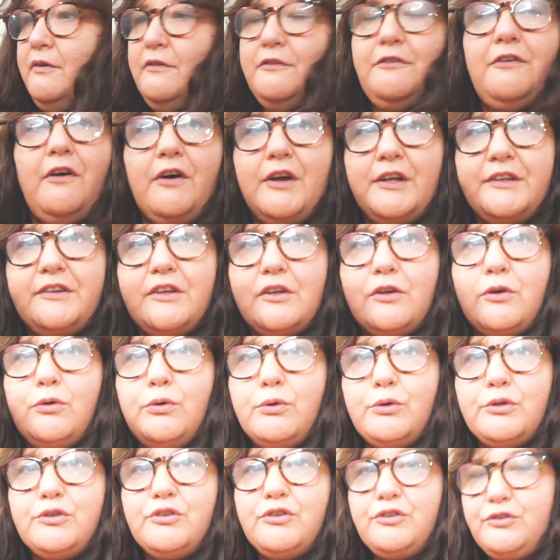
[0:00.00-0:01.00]
find the
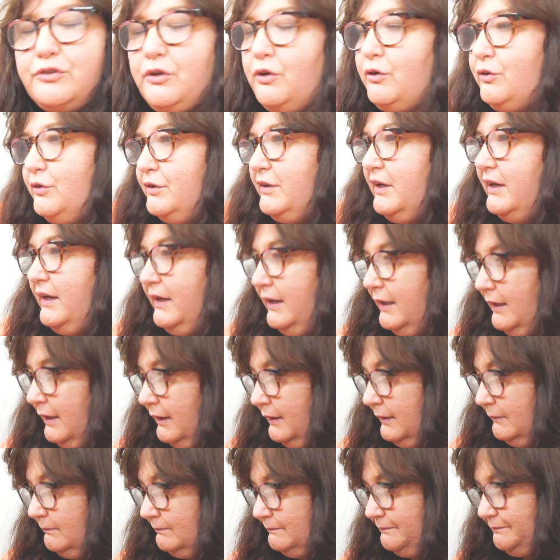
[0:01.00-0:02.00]
quarters on
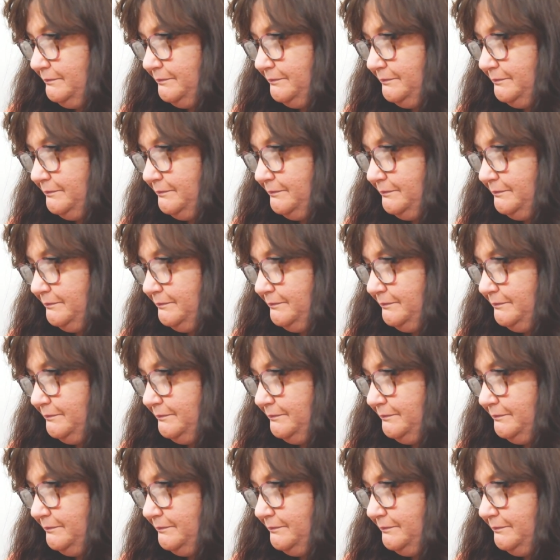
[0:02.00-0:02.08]
here.